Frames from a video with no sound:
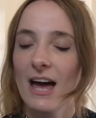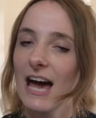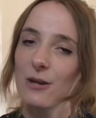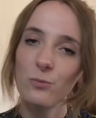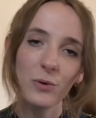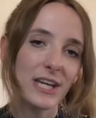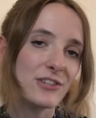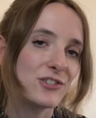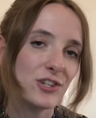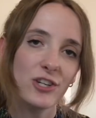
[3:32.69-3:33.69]
And we
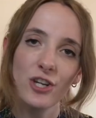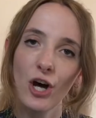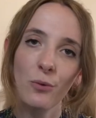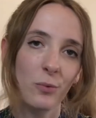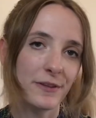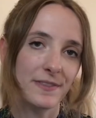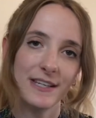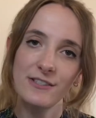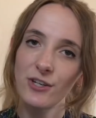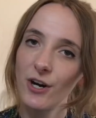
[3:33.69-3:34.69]
do not want
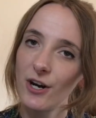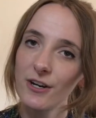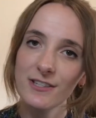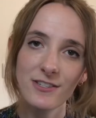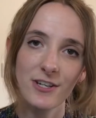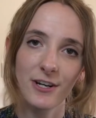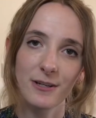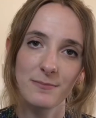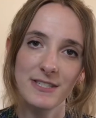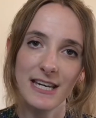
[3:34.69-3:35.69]
these current
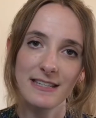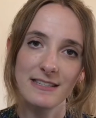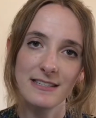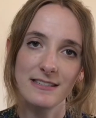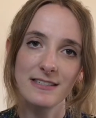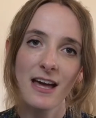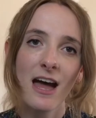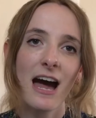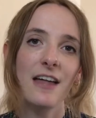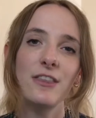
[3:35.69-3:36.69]
circumstances
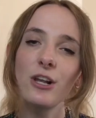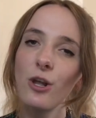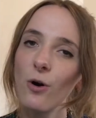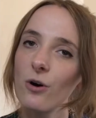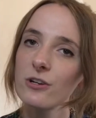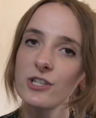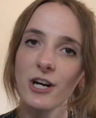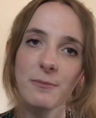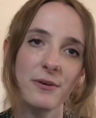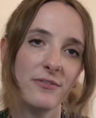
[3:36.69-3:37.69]
and the
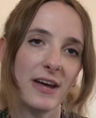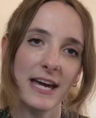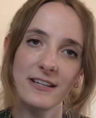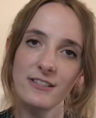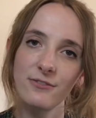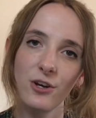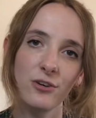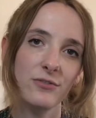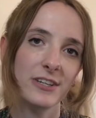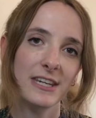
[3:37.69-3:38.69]
long-term effects of
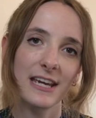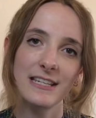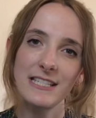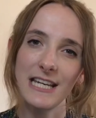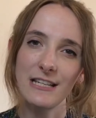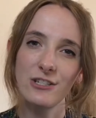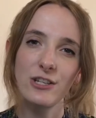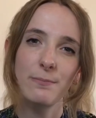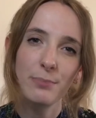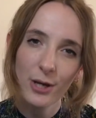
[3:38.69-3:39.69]
COVID-19 to
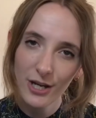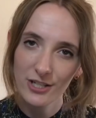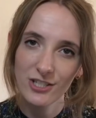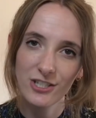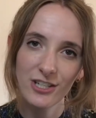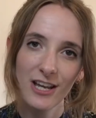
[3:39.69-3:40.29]
push